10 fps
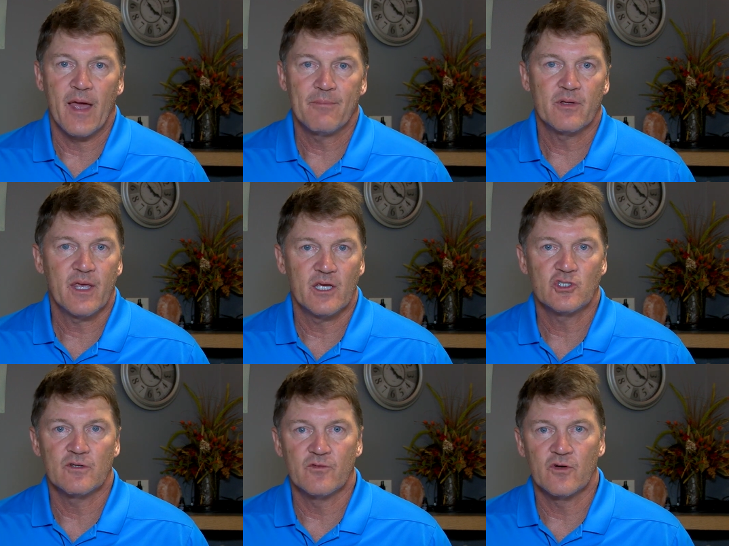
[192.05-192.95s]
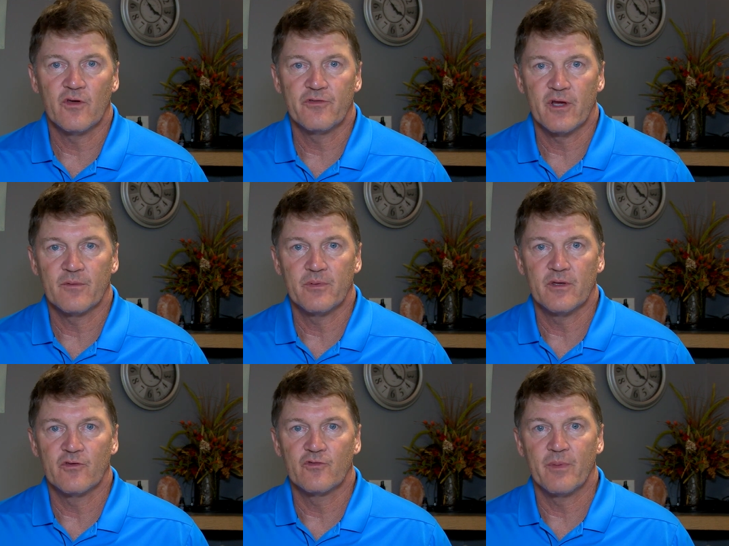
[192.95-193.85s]
application of neural therapy
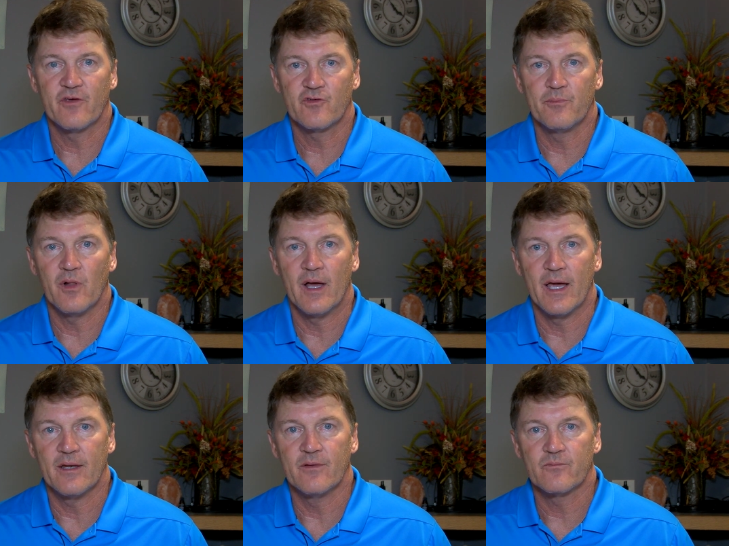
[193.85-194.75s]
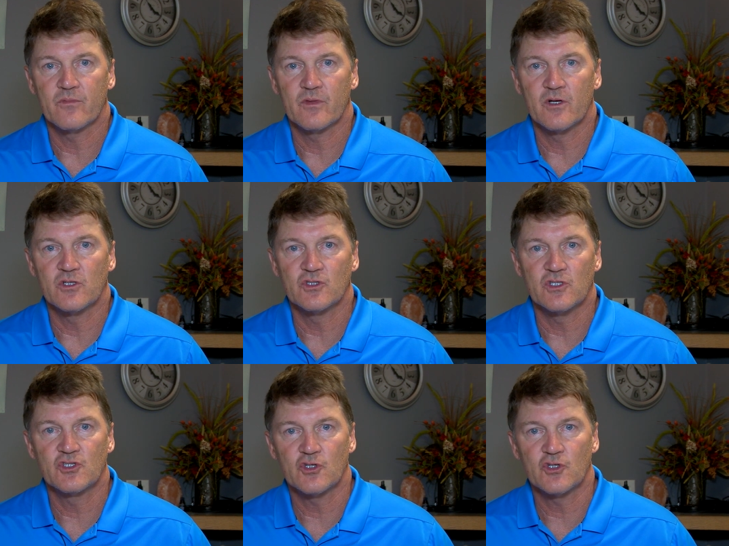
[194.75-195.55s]
is best applied, there's a